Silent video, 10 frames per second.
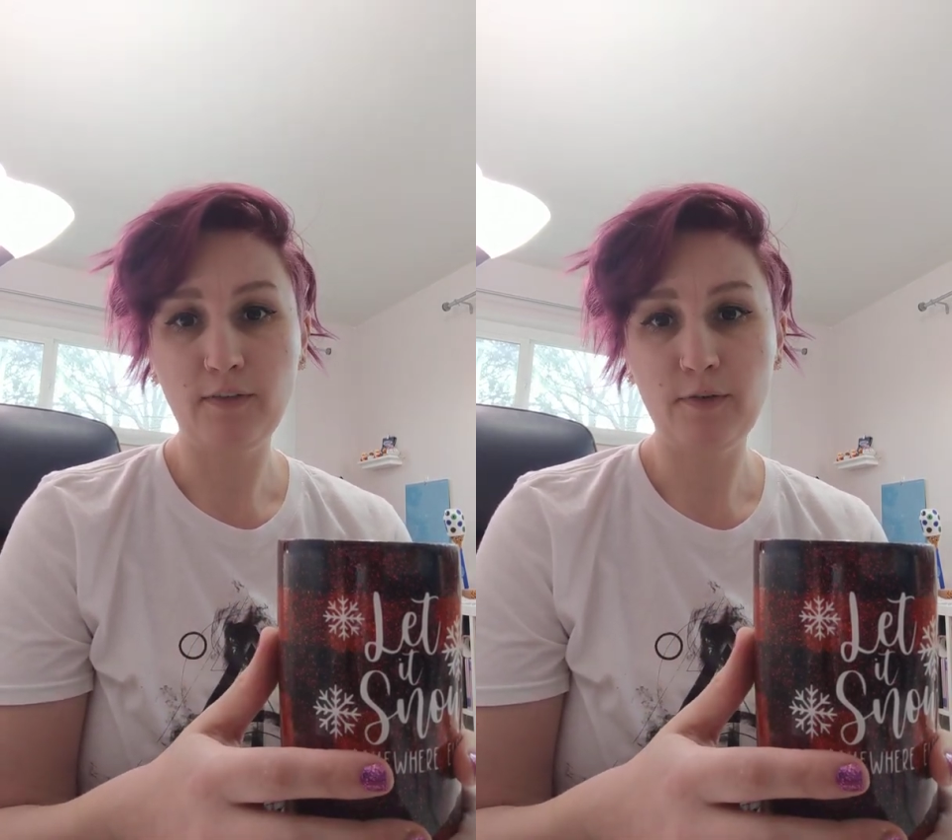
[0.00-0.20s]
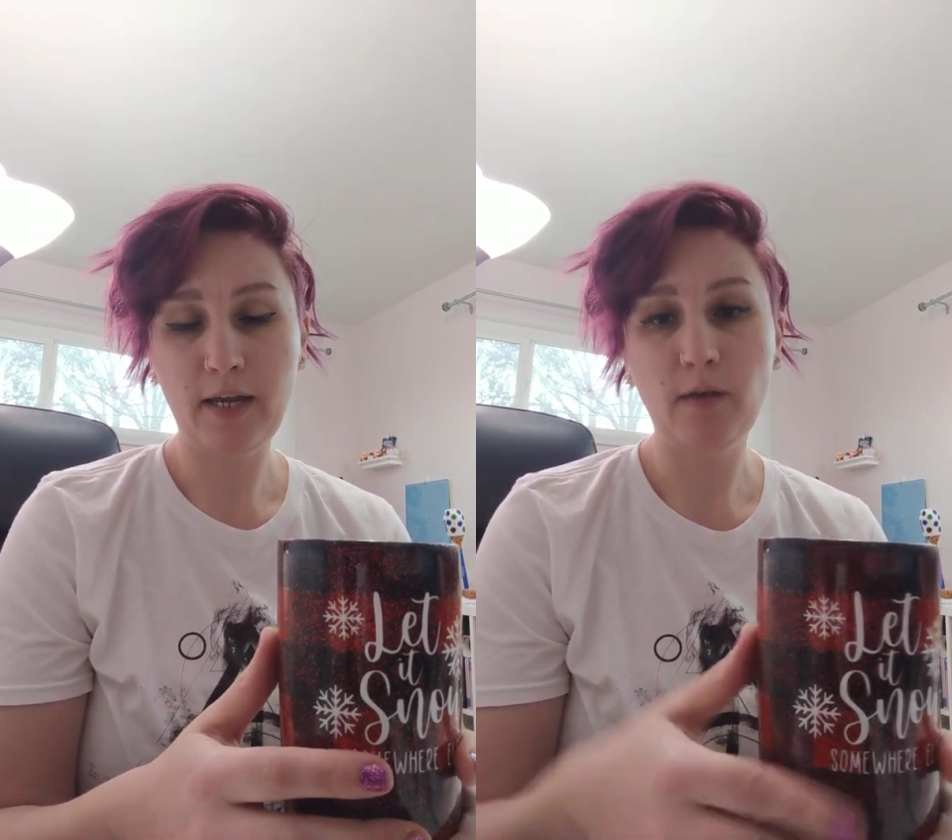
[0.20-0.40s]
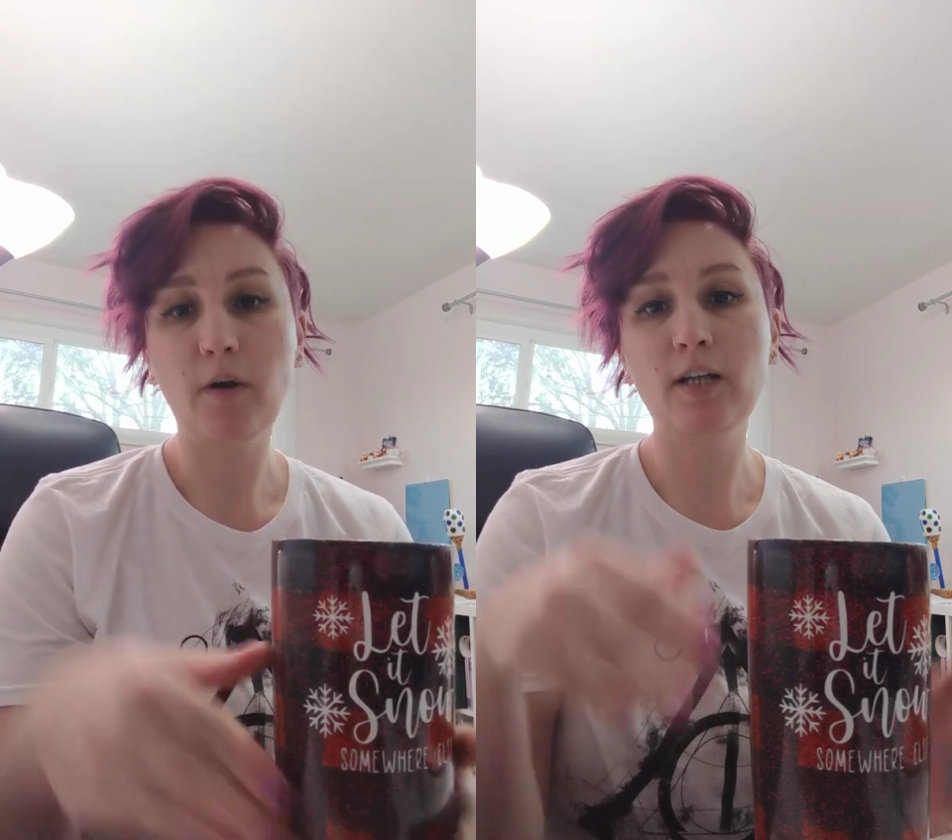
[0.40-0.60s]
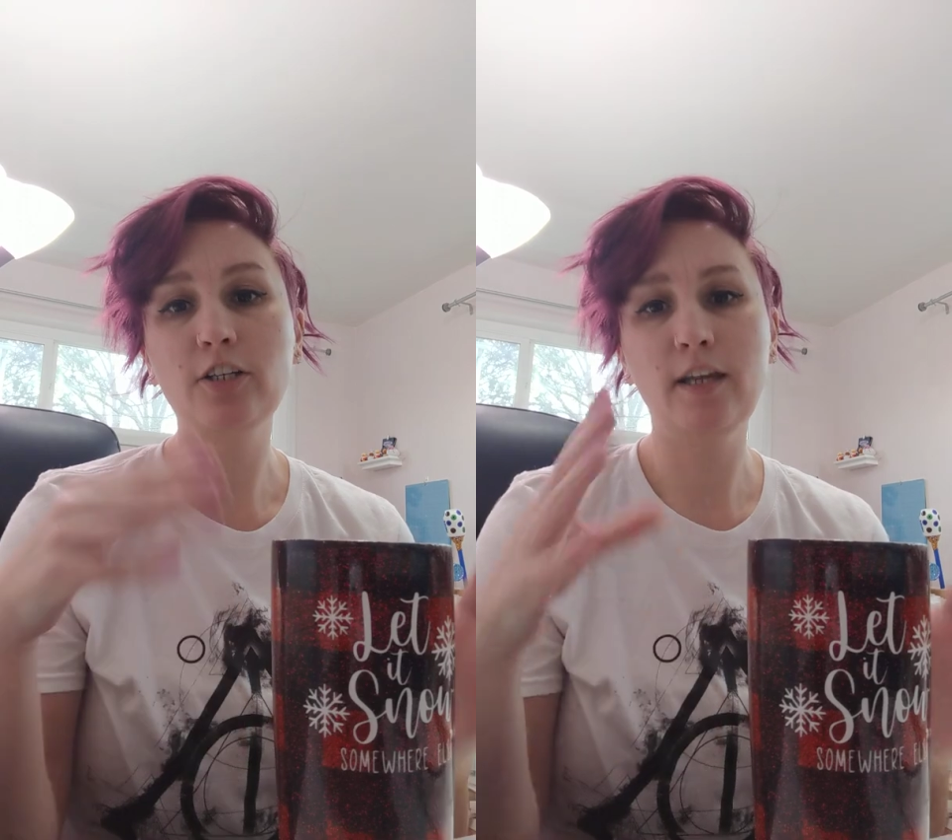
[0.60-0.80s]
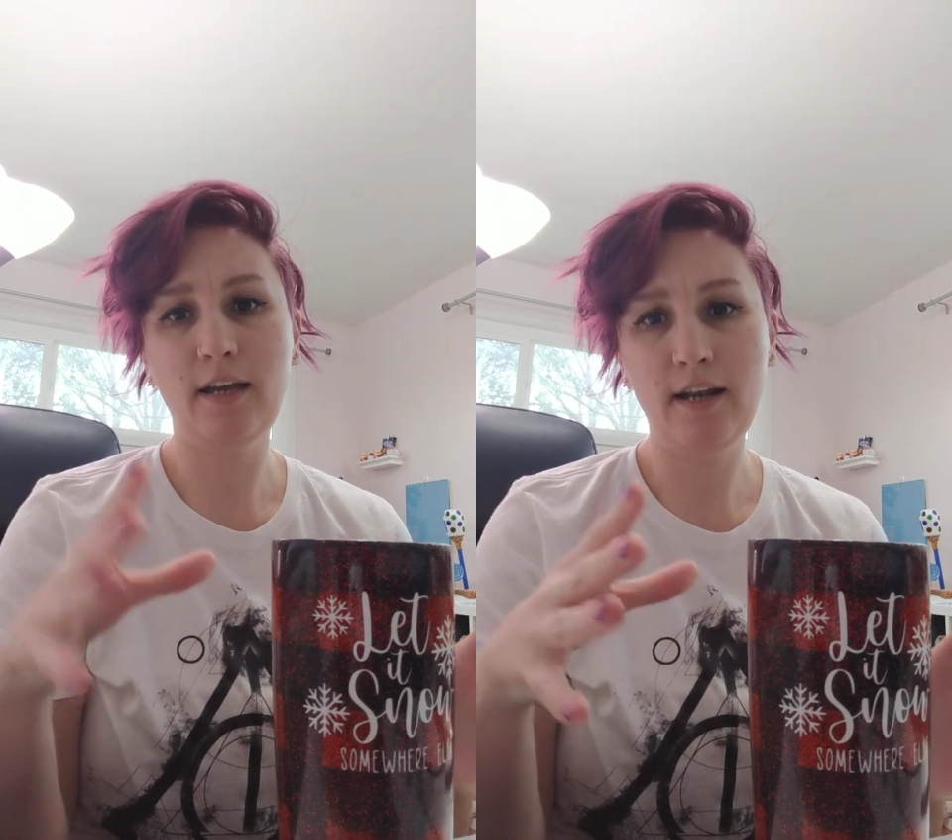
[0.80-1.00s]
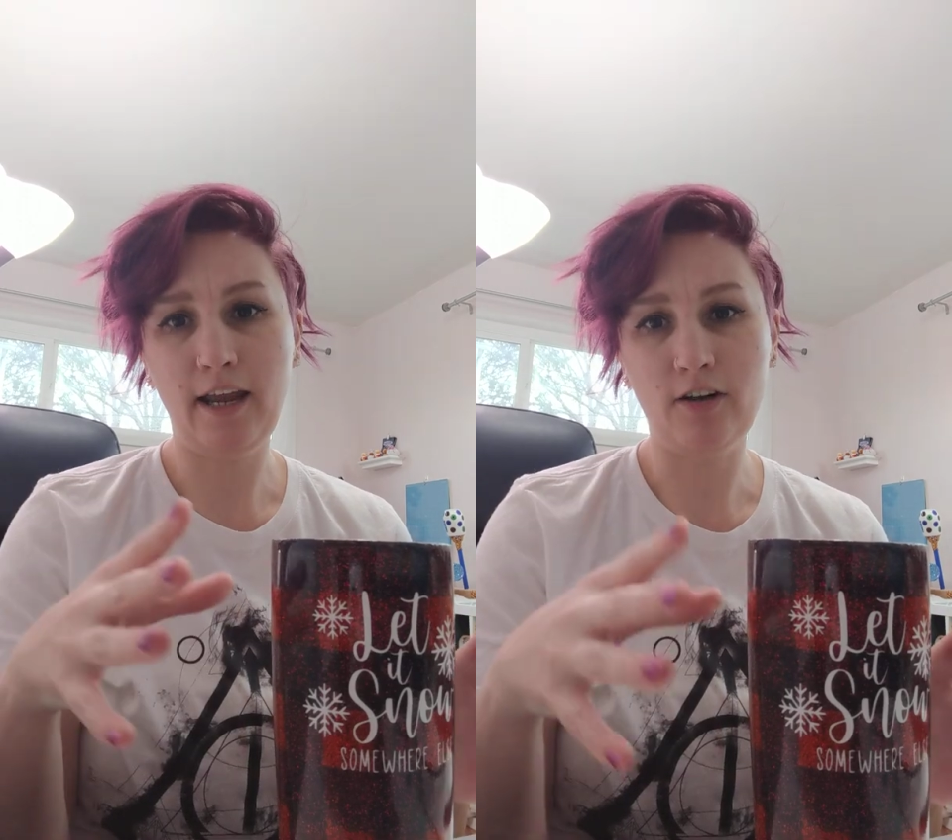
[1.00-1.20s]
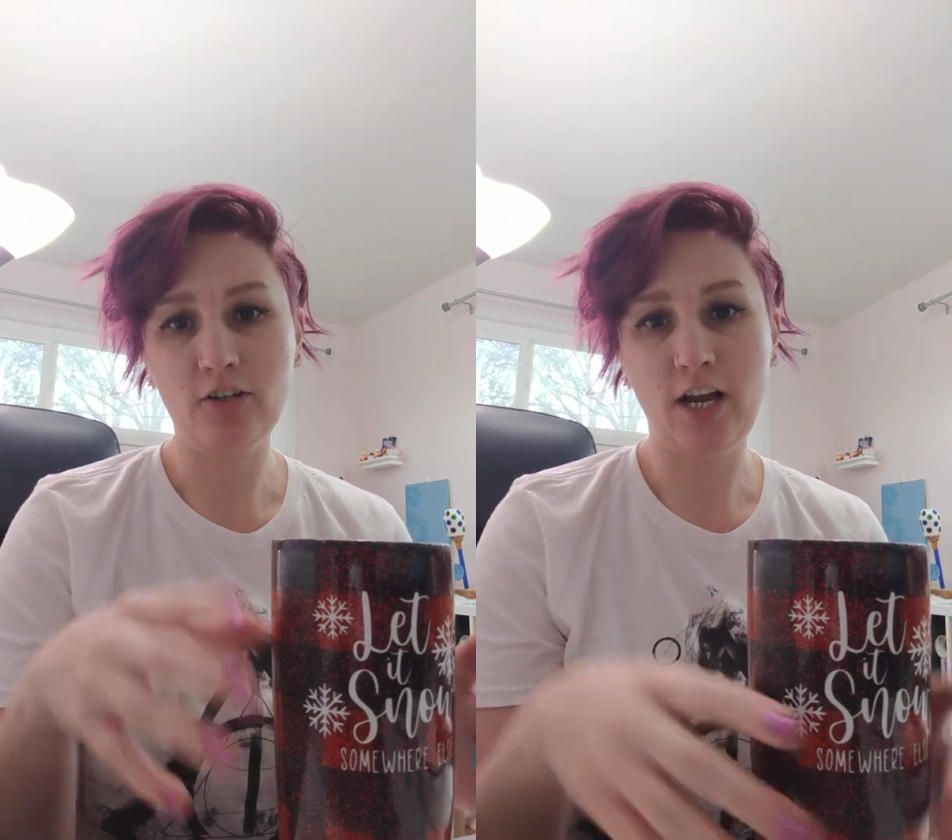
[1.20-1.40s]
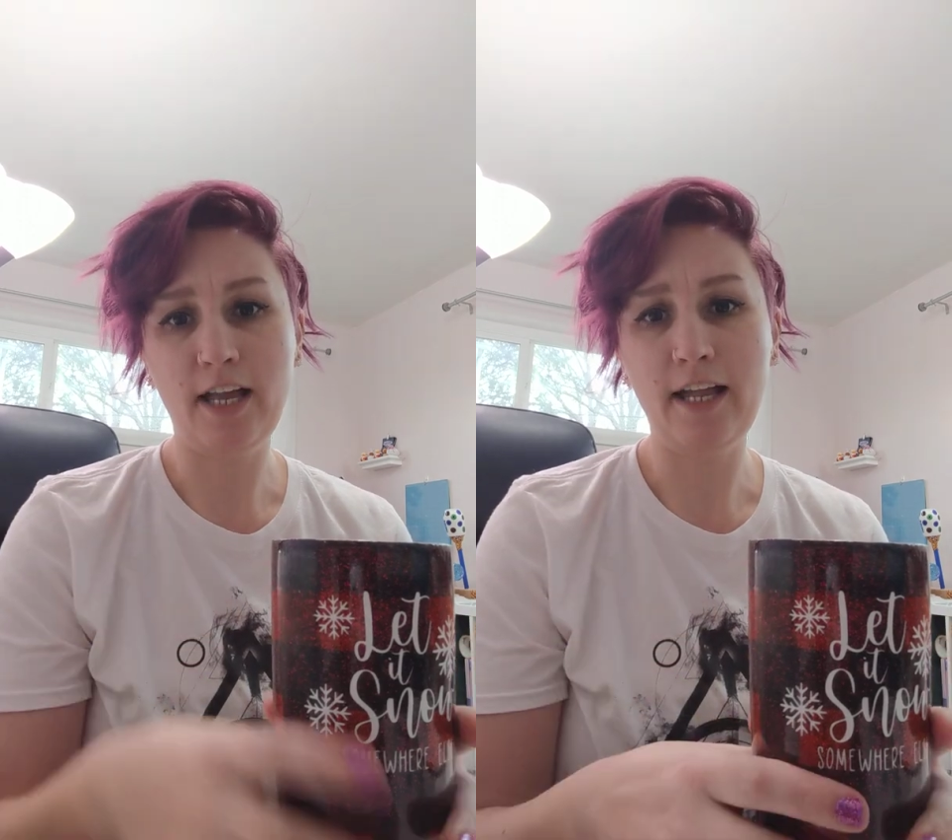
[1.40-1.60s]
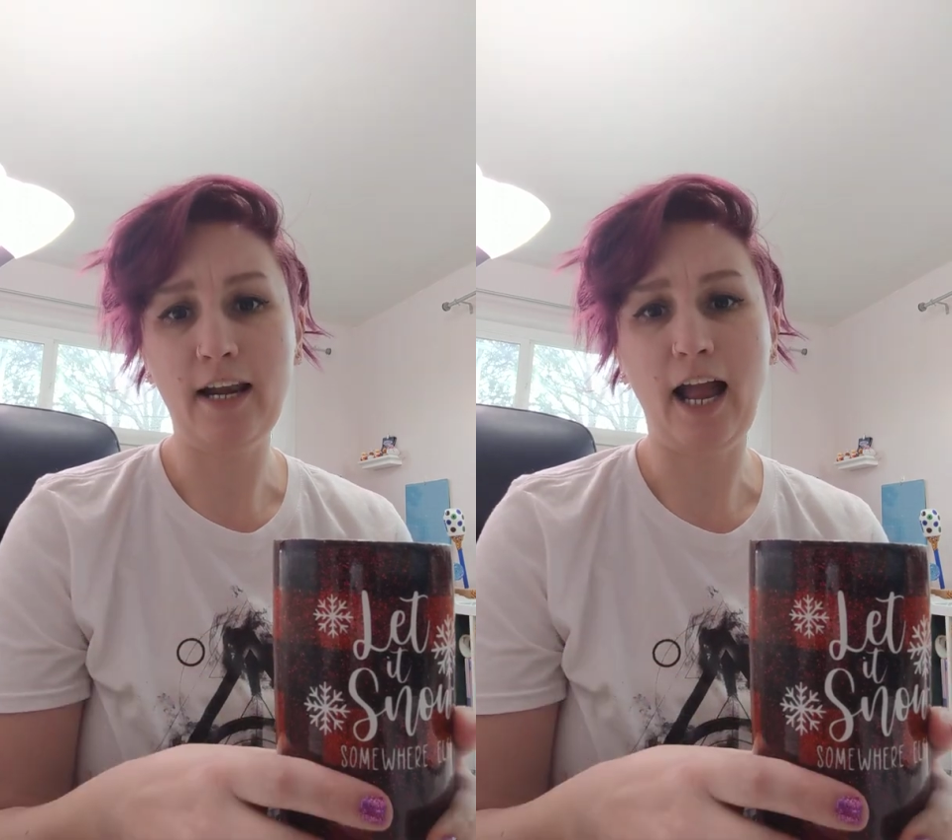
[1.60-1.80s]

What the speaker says: if you hand wash it and air dry it.